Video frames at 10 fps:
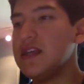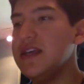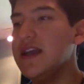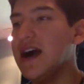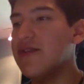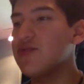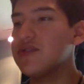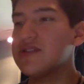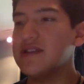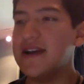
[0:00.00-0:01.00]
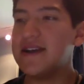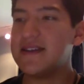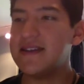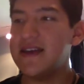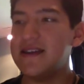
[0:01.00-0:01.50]
Yeah, I really like
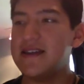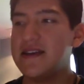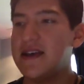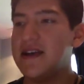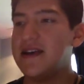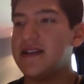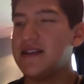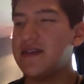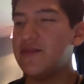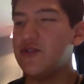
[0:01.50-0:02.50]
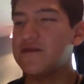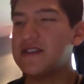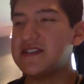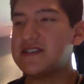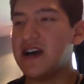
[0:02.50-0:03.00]
that they move to
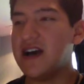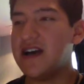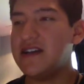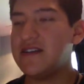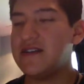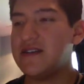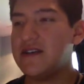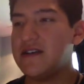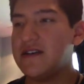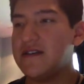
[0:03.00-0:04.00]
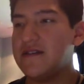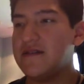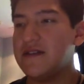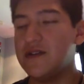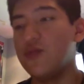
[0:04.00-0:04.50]
the side
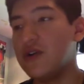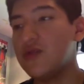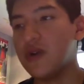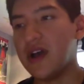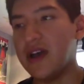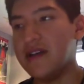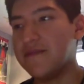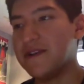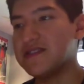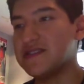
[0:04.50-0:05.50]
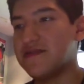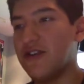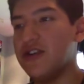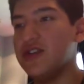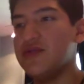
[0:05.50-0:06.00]
in one way because it's
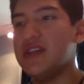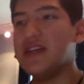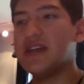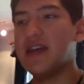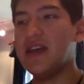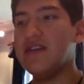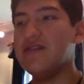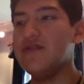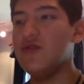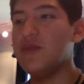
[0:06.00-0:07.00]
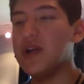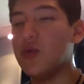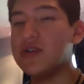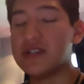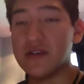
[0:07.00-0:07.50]
very unique and new, but I
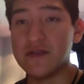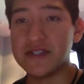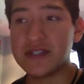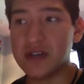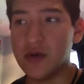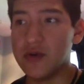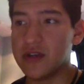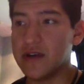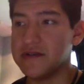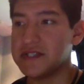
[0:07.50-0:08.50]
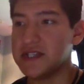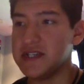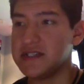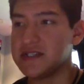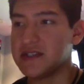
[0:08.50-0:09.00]
wish they were stow-and-go
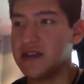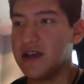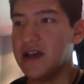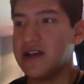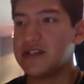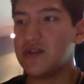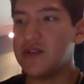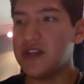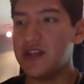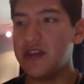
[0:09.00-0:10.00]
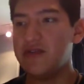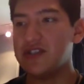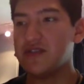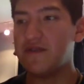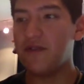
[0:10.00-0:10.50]
seats so that they would
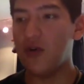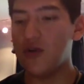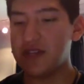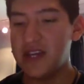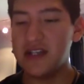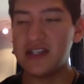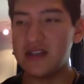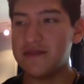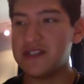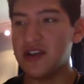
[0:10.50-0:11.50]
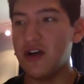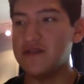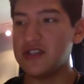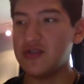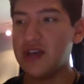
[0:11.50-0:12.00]
just fold into
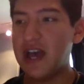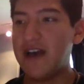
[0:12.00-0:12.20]
themselves and you'd